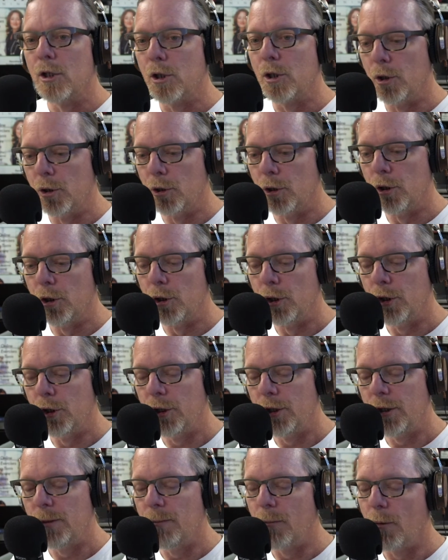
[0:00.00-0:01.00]

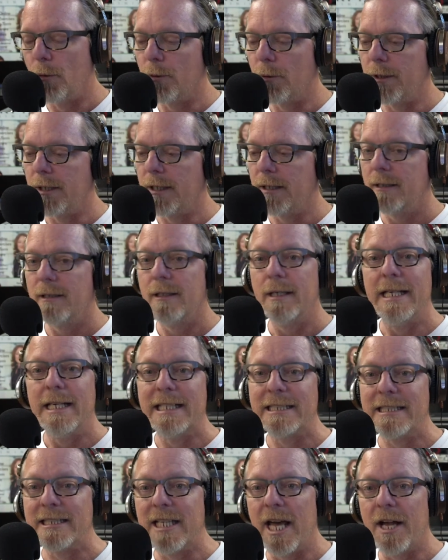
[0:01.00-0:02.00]
Good morning.
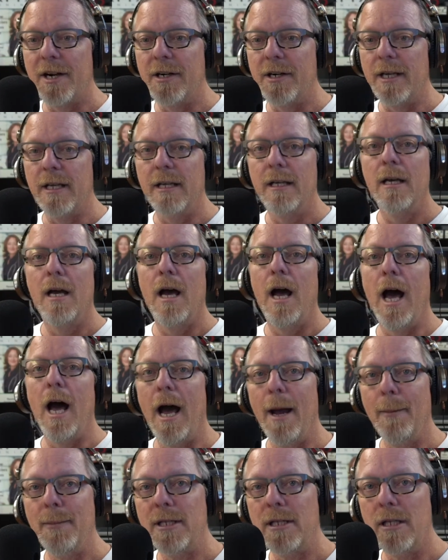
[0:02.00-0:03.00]
It's Saturday.
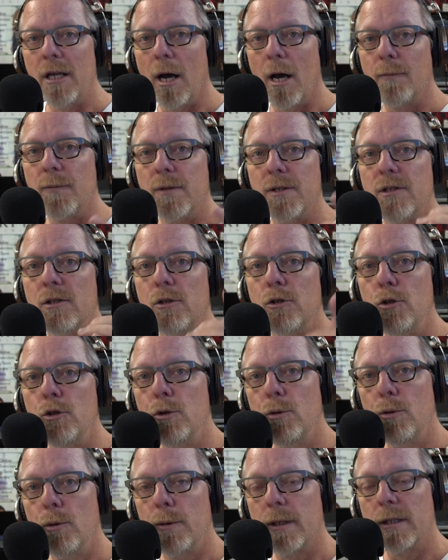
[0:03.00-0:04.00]
I'm in the office.
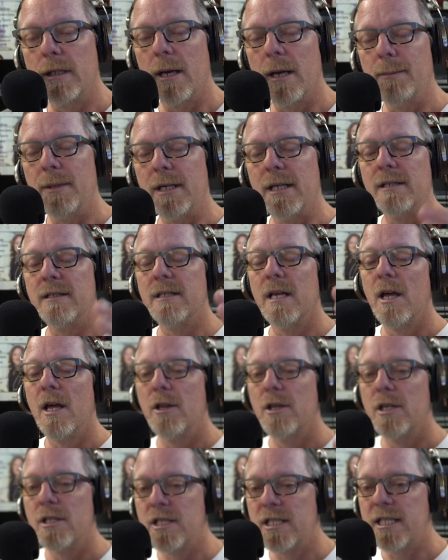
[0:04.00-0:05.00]
You know what that means.
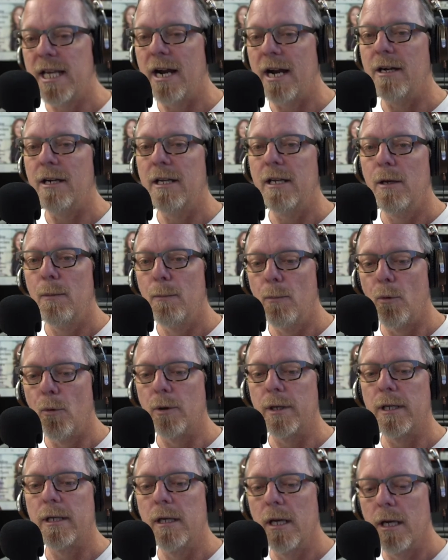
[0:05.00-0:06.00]
The Saturday
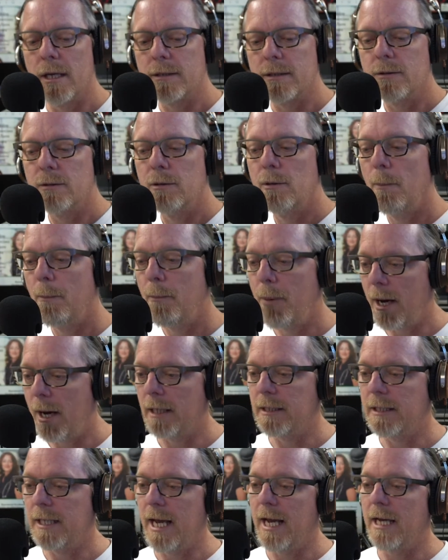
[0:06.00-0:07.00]
Morning Hustle
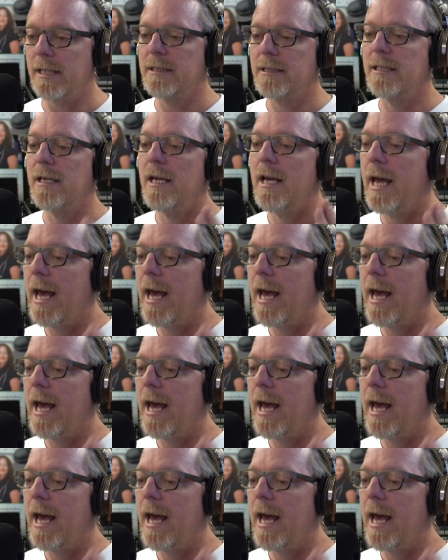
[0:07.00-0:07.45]
podcast.